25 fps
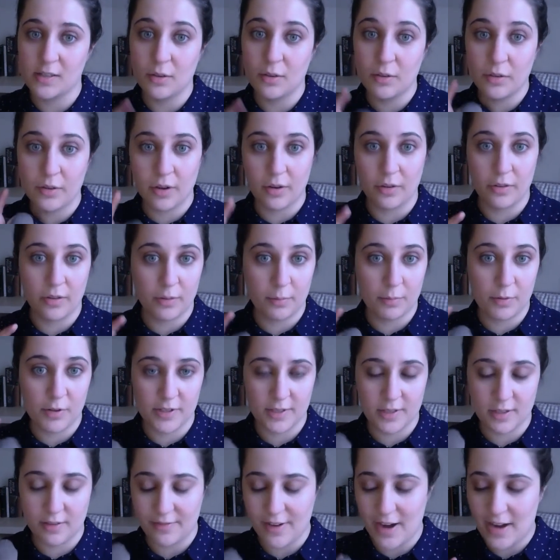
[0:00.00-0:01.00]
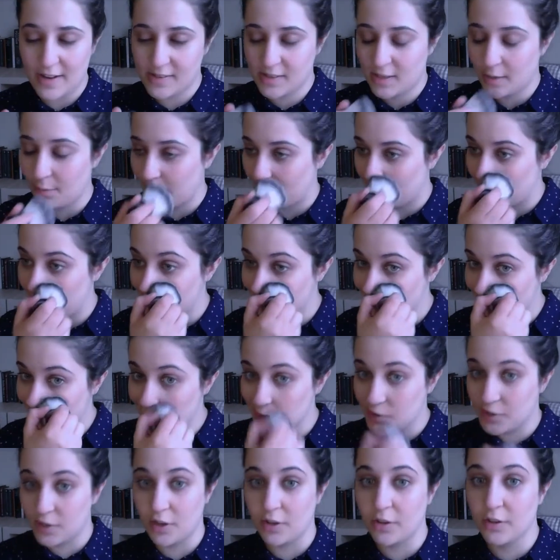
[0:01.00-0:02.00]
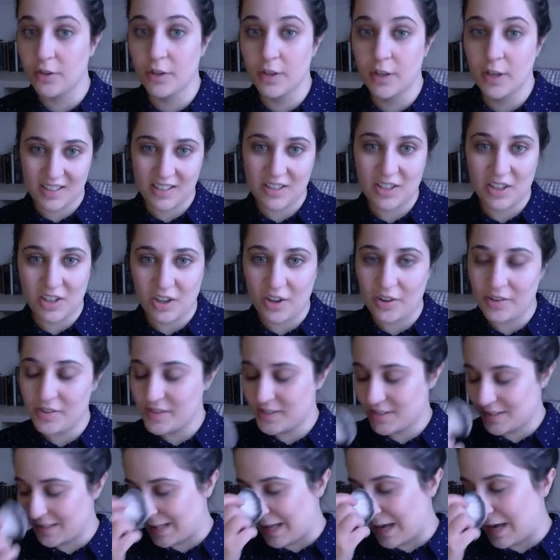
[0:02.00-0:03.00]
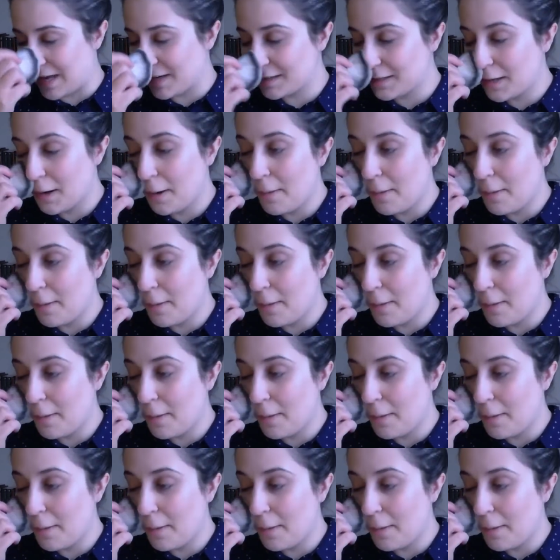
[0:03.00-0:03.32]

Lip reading: although The Prisoner of Azkaban is also close to that.